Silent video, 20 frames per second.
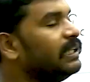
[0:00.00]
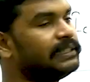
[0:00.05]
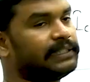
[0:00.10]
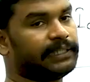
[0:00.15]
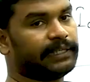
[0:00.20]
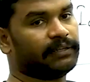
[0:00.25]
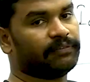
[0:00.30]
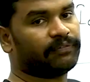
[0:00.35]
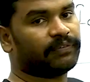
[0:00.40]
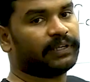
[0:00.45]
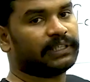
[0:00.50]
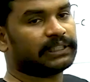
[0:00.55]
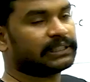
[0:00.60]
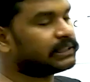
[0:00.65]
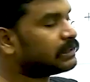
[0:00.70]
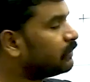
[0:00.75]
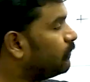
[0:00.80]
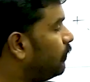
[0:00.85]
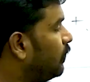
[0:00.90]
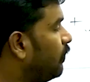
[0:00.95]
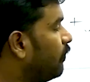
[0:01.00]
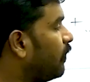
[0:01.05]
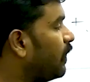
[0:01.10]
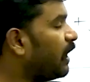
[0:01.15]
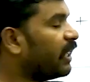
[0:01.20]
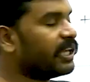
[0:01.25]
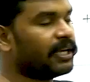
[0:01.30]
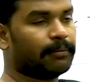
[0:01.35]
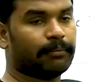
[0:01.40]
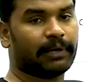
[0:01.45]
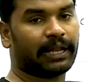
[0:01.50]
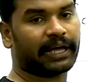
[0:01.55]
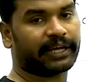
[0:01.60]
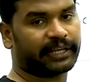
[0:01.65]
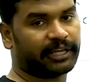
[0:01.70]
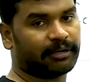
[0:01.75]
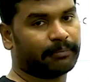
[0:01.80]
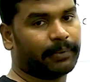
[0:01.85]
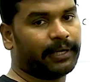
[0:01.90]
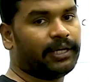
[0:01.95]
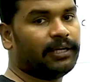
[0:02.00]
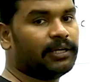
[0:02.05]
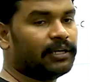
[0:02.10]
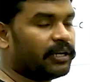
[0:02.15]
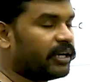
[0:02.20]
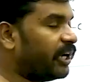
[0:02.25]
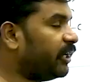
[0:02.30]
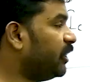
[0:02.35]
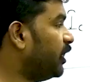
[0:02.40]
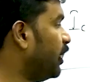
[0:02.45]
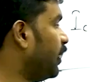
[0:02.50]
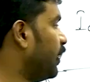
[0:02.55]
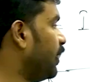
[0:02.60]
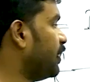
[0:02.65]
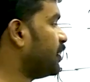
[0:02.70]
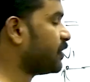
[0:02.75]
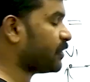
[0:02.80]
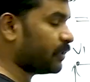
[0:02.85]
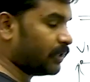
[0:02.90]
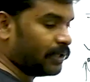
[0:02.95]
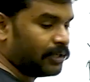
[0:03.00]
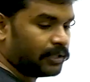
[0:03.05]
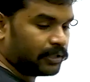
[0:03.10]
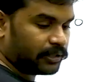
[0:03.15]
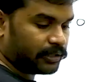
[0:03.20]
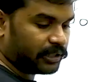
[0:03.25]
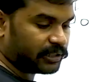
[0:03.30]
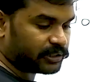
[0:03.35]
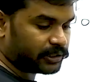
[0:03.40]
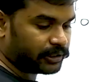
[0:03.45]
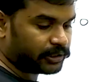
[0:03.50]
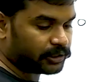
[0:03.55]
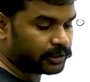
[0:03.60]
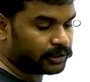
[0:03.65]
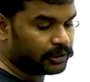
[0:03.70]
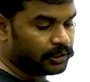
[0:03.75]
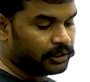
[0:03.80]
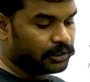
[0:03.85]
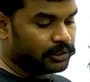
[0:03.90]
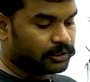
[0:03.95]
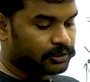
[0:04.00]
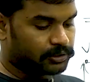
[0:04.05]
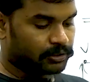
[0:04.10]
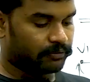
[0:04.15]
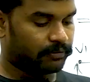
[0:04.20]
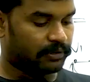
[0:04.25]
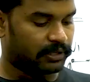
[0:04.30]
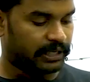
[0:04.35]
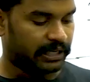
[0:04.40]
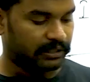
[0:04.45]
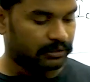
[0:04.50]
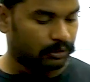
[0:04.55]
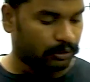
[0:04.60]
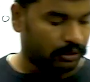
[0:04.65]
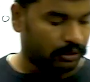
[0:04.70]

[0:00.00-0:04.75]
IC in phase, V1 IM lagging by 90 degrees. That's it. So we'll get